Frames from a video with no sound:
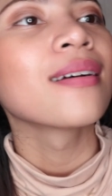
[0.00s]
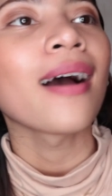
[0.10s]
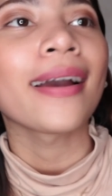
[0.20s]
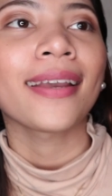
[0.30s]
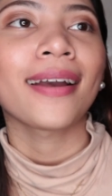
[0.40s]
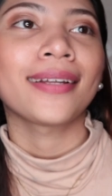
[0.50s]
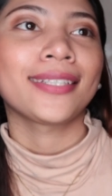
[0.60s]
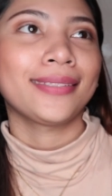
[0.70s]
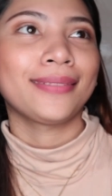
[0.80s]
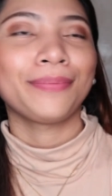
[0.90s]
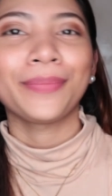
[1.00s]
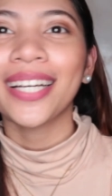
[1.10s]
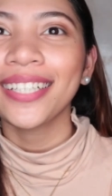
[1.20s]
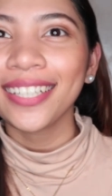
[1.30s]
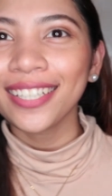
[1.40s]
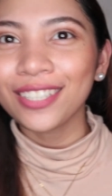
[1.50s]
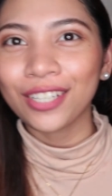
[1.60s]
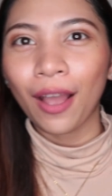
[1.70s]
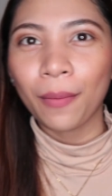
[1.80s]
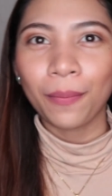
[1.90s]
ayan. Maganda rin
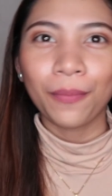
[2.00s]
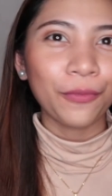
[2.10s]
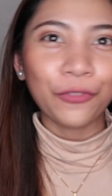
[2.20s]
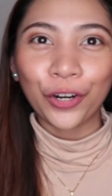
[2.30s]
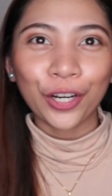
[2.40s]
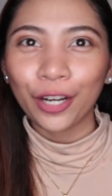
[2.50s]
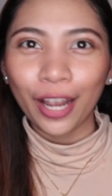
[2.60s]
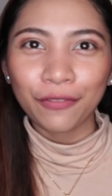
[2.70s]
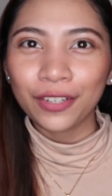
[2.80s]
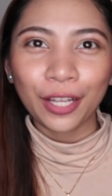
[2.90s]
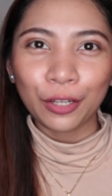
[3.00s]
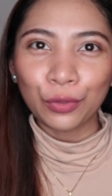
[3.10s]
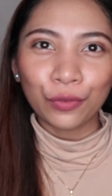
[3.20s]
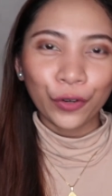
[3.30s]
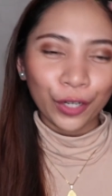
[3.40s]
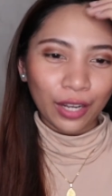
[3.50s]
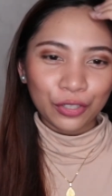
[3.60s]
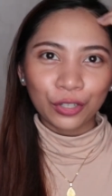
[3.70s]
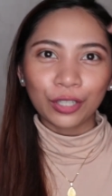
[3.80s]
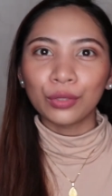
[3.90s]
siya for everyday look, for
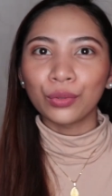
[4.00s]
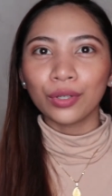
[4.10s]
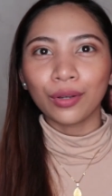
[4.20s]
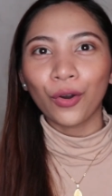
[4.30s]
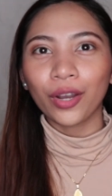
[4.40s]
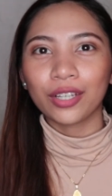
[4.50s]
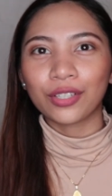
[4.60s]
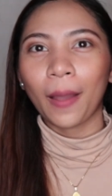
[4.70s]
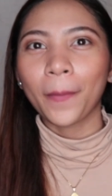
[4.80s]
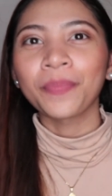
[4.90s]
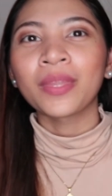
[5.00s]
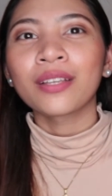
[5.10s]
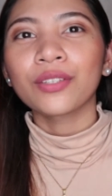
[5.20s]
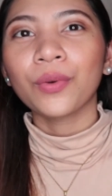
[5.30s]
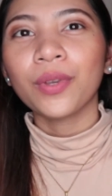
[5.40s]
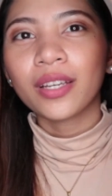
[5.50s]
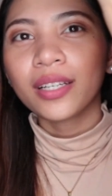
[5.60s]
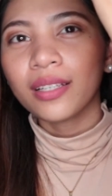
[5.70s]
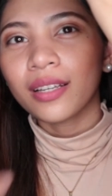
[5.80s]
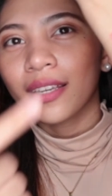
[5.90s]
natural look. Okay siya. So,
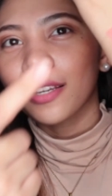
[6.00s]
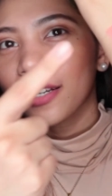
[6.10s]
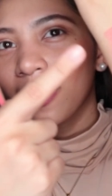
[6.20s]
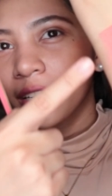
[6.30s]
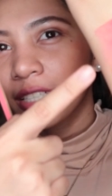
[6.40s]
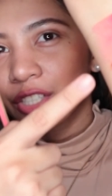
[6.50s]
here are the